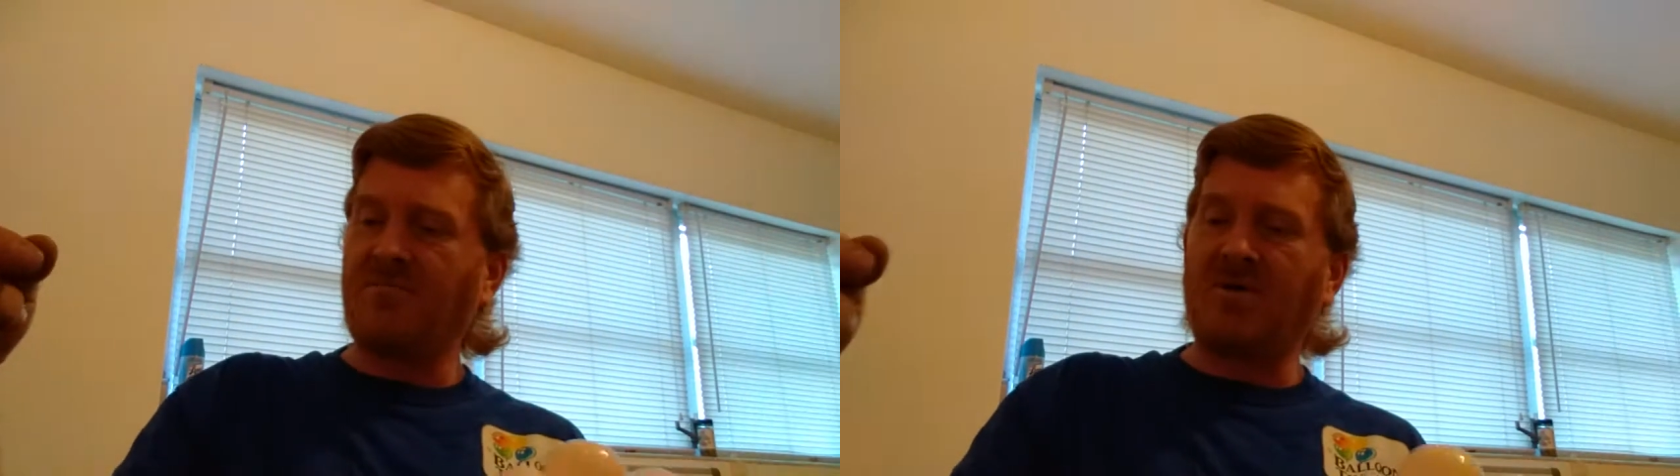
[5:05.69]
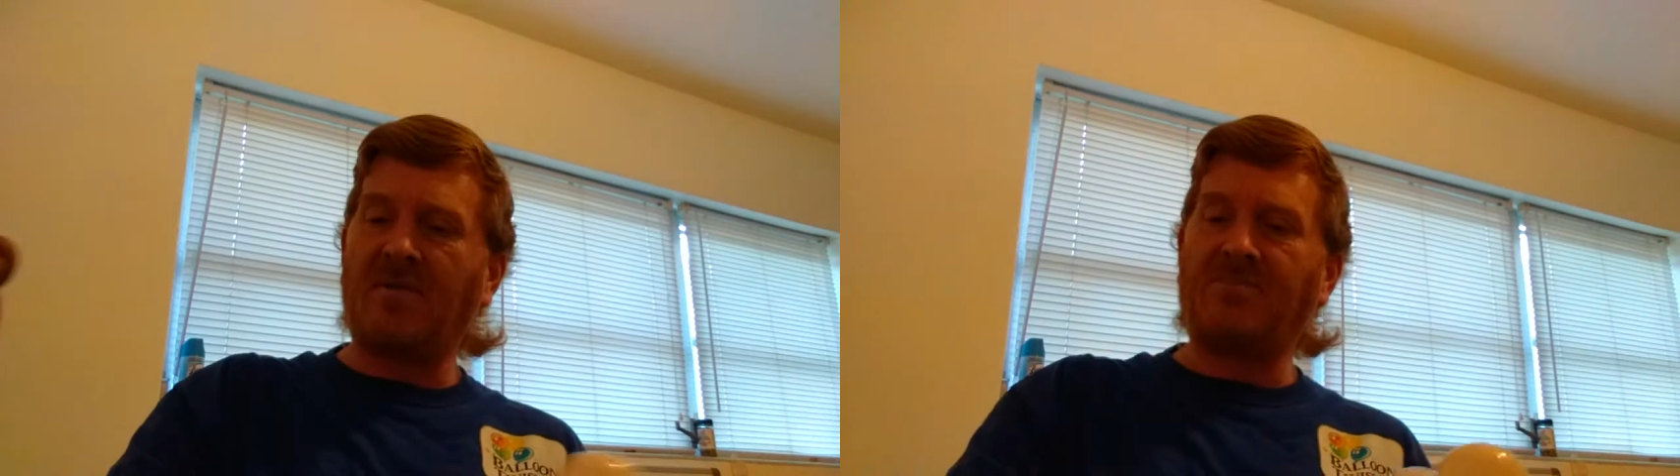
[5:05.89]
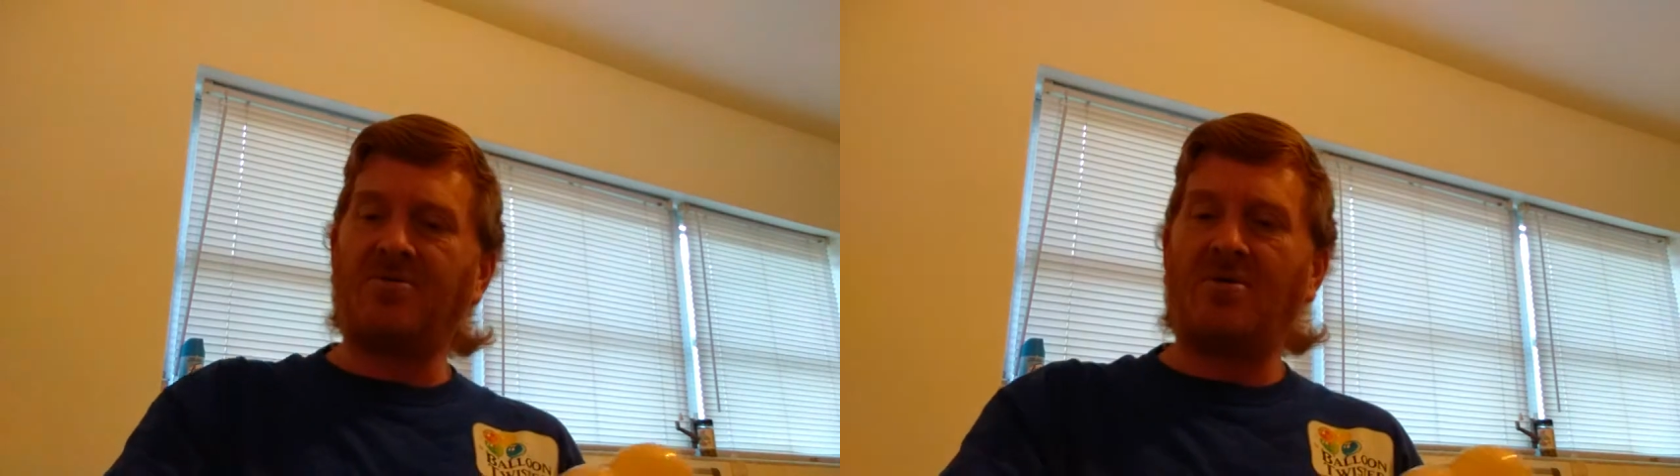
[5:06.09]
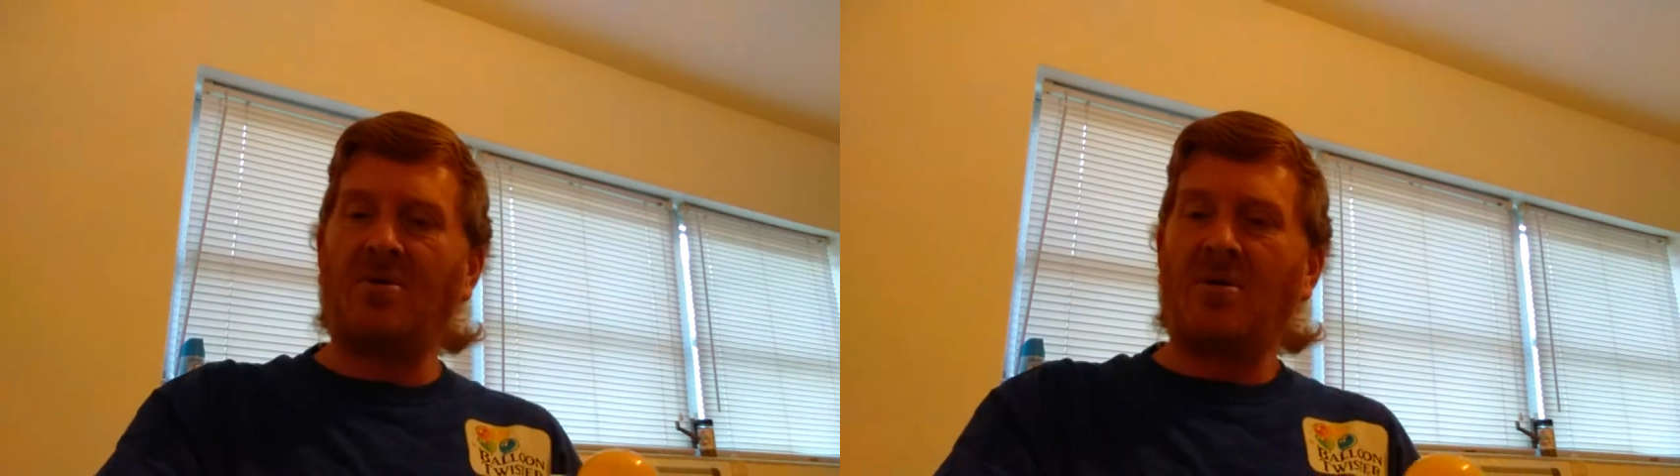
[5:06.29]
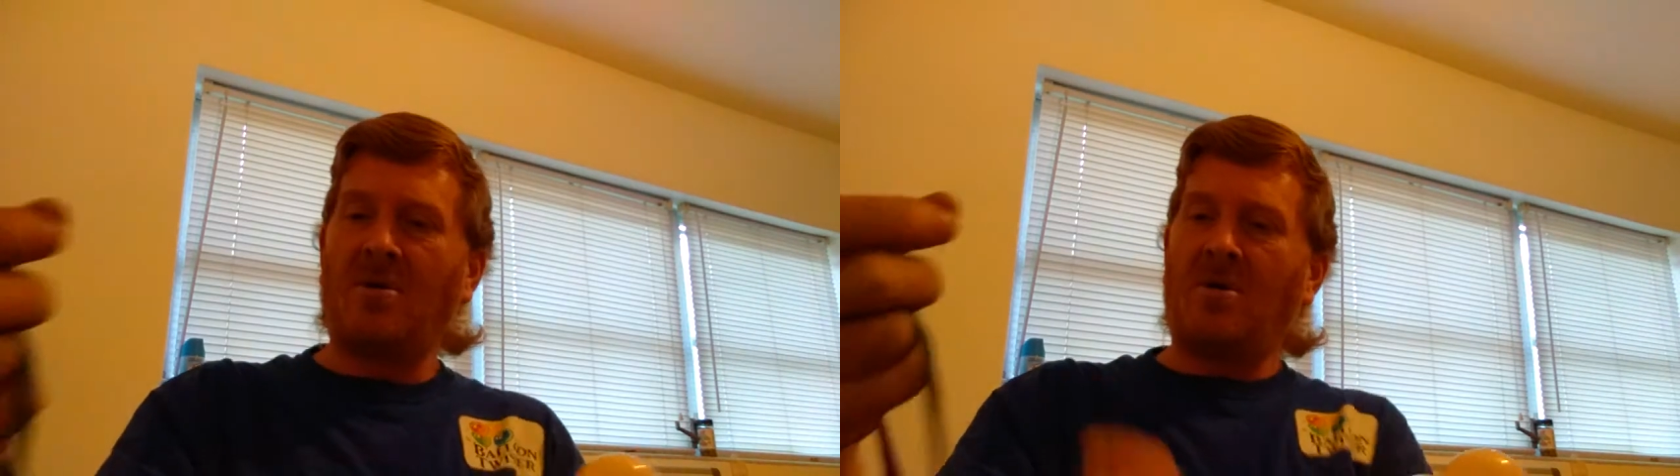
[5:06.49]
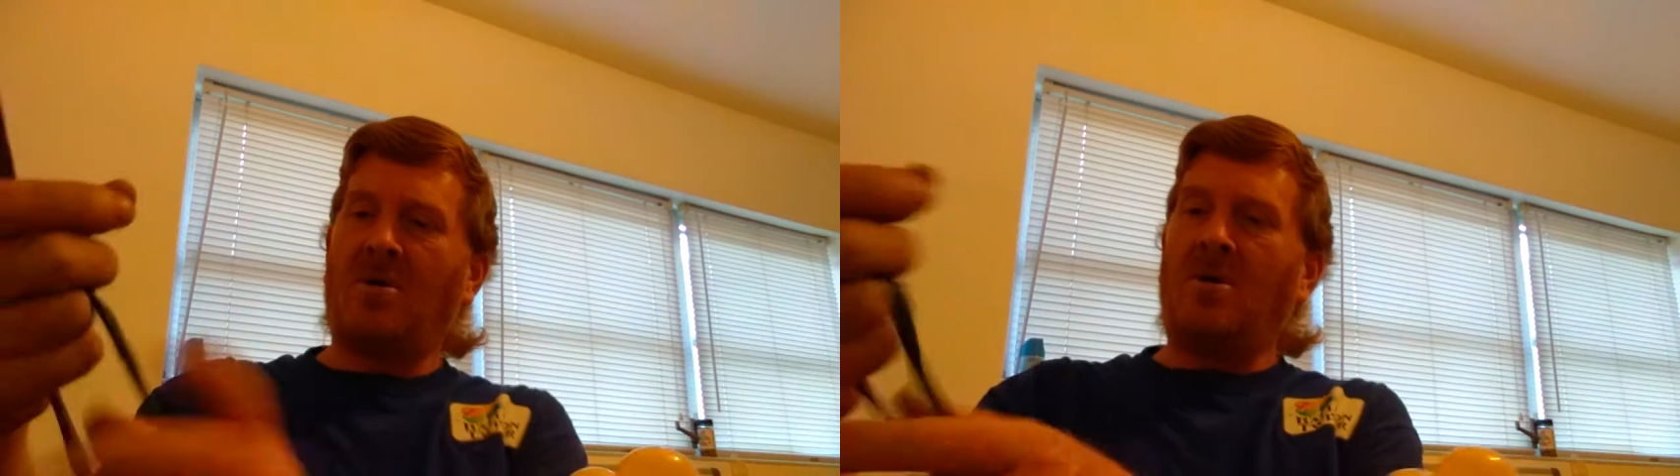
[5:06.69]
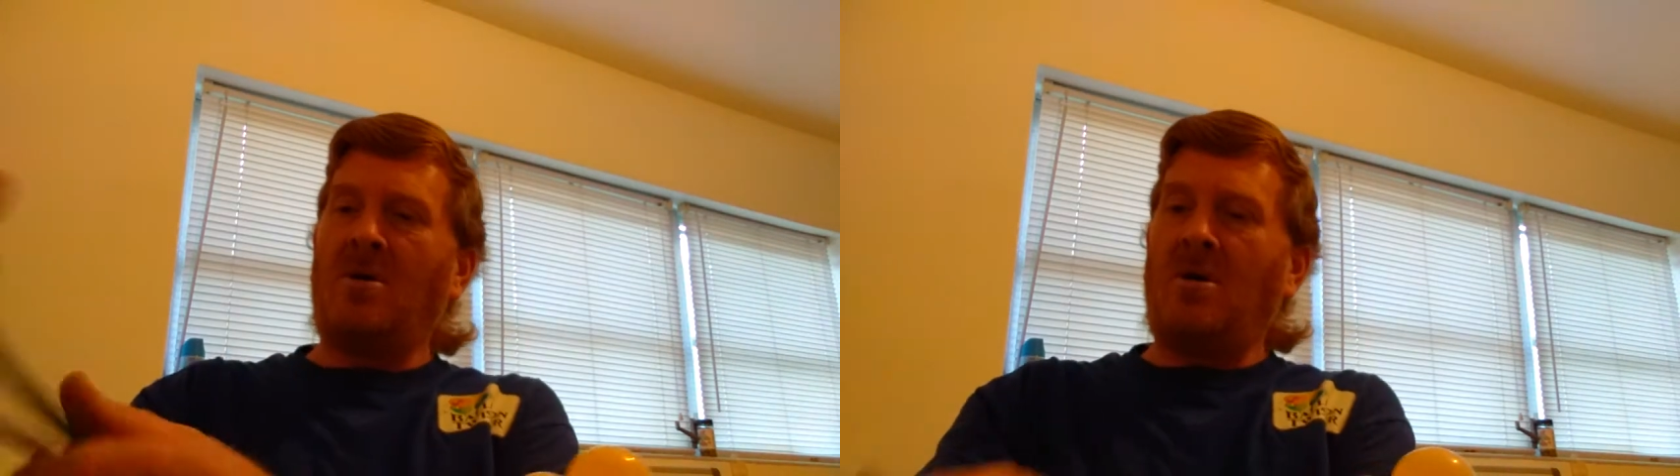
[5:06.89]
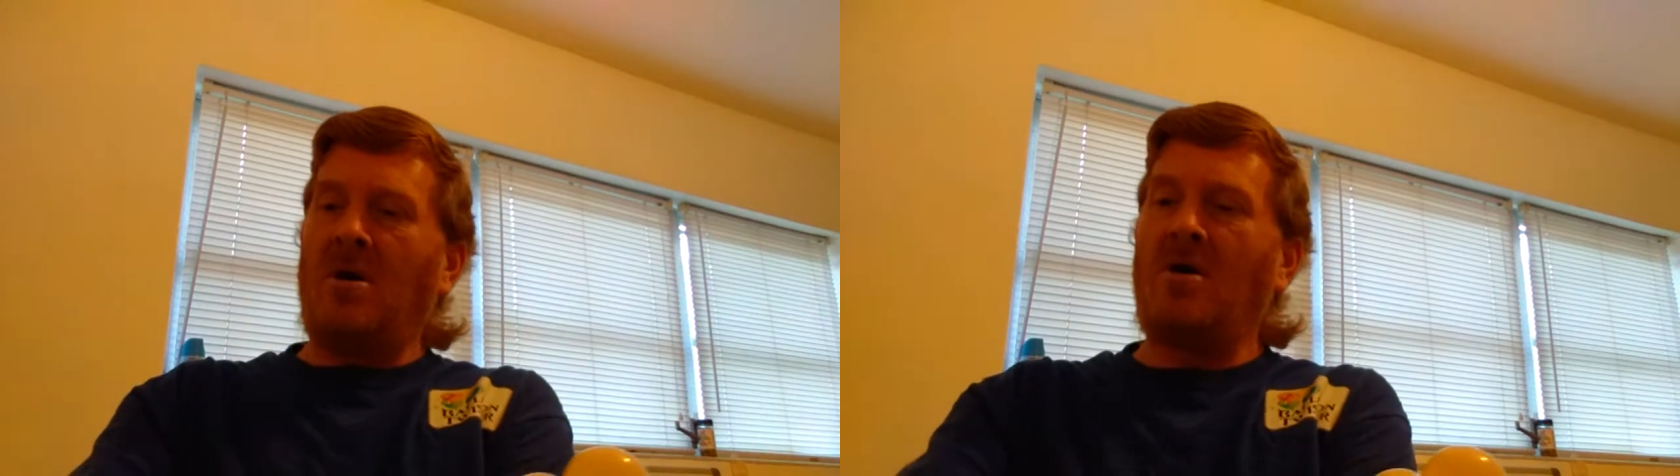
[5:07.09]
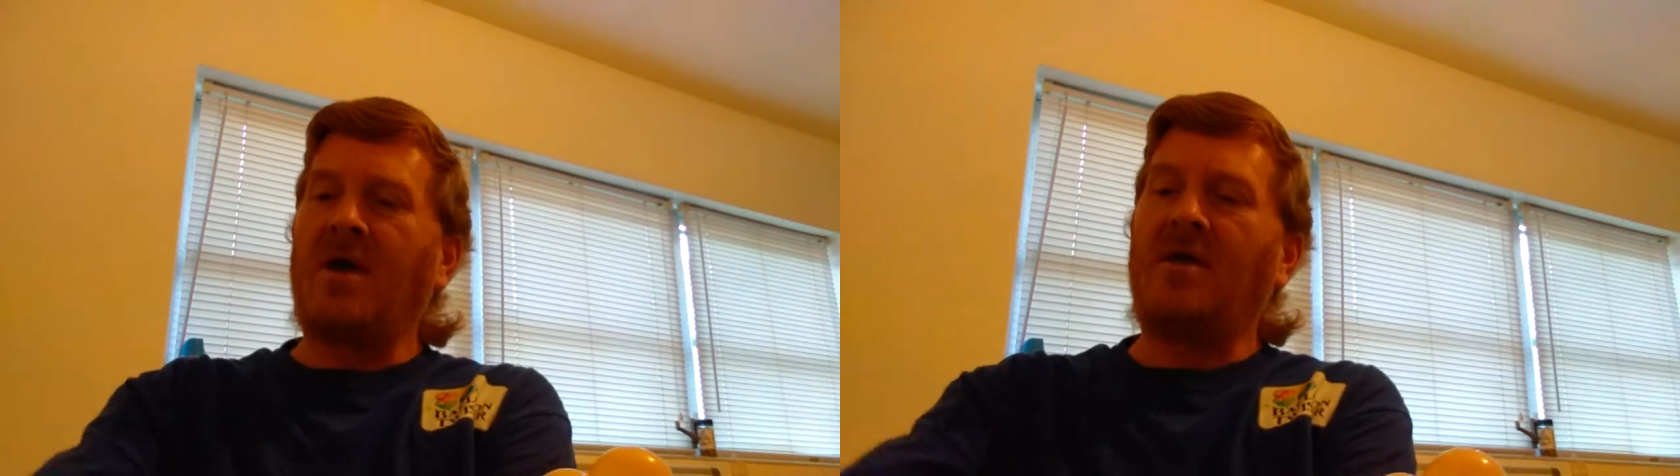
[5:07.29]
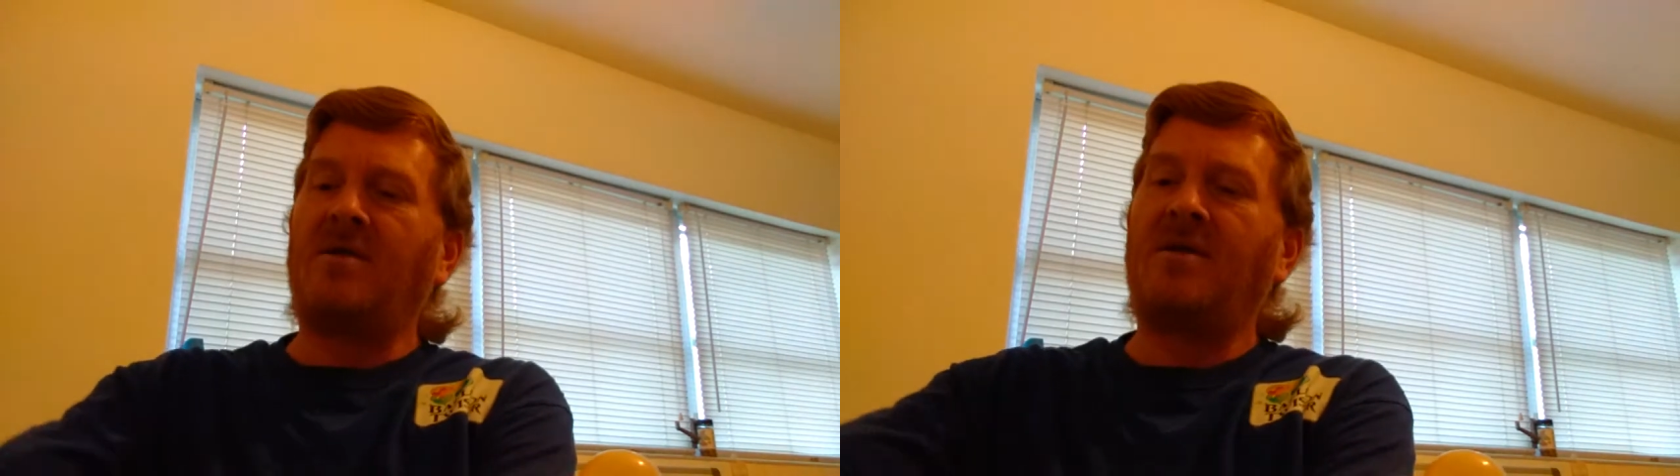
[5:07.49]
sometimes.
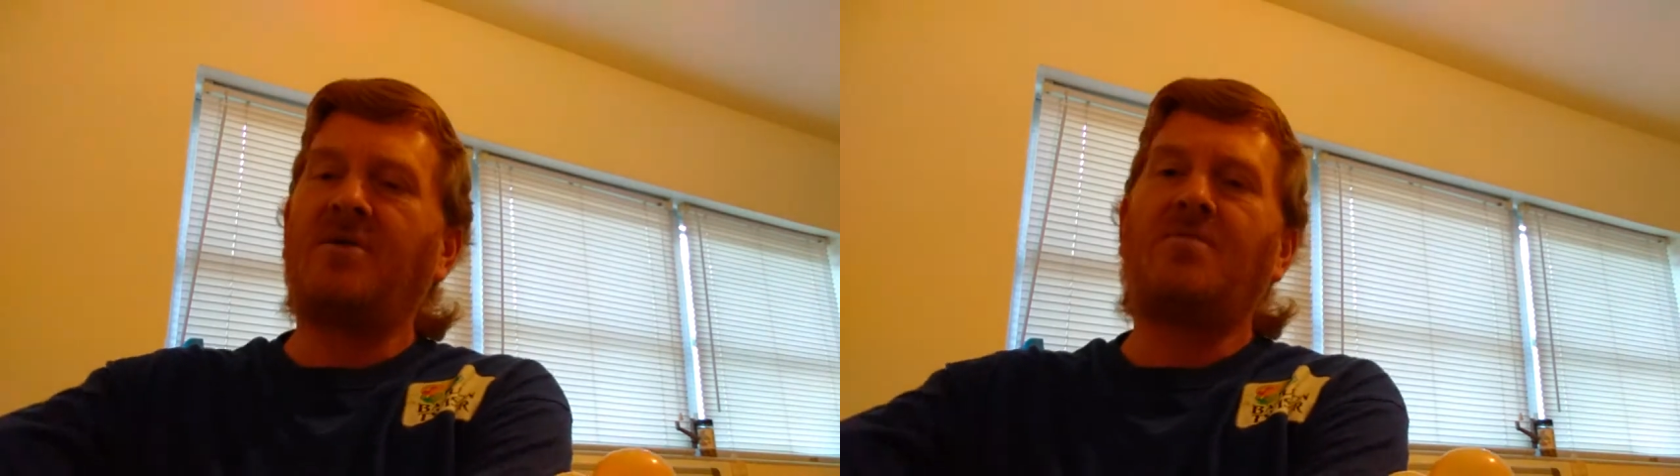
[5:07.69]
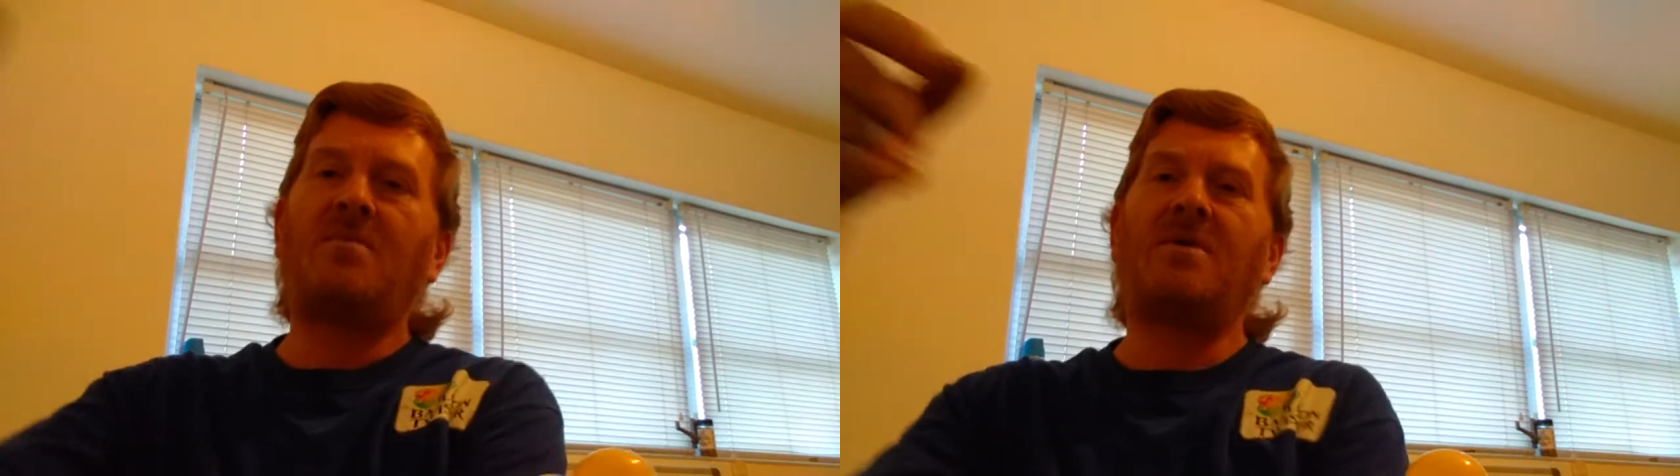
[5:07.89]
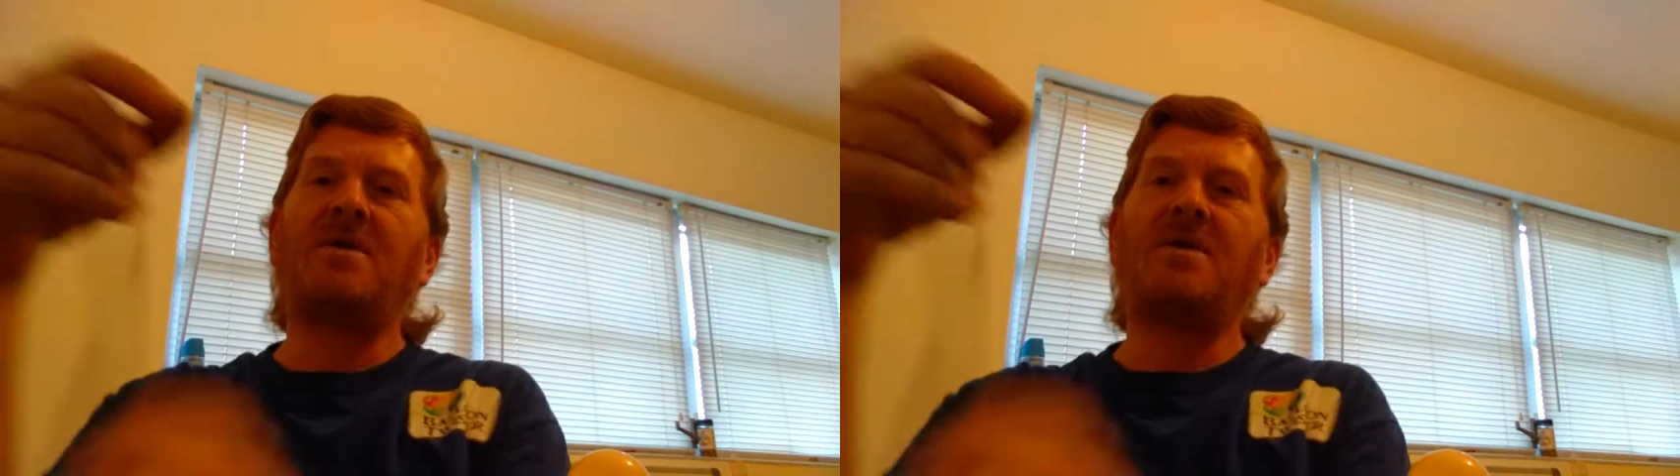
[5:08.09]
Okay, next what we